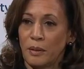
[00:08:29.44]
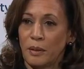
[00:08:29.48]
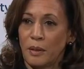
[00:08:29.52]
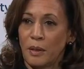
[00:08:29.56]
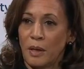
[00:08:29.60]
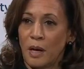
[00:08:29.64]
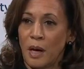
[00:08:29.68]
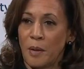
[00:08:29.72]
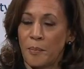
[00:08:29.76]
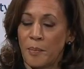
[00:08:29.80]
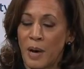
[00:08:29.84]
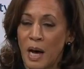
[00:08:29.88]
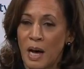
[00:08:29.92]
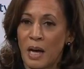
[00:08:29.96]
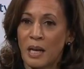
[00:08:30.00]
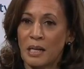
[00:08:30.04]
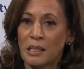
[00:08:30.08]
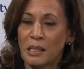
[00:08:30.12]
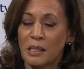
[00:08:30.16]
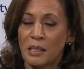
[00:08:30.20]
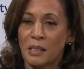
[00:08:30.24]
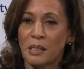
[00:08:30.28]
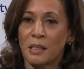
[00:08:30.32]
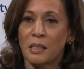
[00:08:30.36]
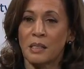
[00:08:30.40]

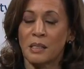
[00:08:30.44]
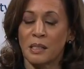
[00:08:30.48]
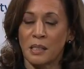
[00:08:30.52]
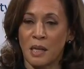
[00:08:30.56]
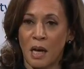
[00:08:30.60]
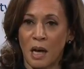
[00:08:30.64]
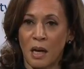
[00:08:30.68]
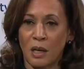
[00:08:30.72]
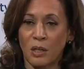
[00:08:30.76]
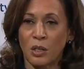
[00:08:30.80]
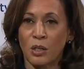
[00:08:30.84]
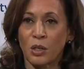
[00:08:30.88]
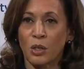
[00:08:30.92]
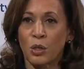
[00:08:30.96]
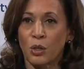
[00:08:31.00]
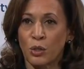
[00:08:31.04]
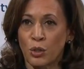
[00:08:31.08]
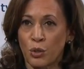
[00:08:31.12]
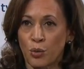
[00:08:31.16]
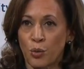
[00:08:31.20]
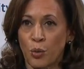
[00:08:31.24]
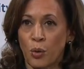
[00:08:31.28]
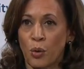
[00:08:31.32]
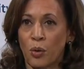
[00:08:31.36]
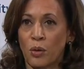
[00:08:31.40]
Hamas does not
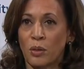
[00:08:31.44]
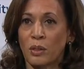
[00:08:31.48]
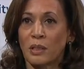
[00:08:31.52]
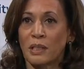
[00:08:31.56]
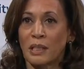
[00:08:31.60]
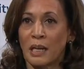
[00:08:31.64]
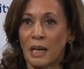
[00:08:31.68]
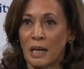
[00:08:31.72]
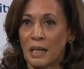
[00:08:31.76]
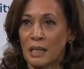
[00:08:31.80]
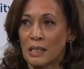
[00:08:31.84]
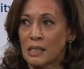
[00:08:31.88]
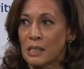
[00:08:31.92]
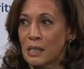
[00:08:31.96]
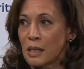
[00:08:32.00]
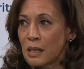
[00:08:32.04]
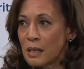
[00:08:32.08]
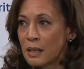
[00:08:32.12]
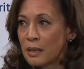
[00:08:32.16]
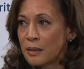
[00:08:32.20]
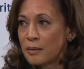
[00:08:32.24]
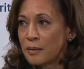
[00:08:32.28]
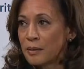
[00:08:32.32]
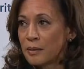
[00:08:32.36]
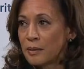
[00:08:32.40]
control
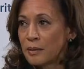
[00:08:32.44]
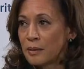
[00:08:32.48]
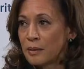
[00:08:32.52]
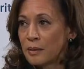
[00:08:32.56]
Gaza,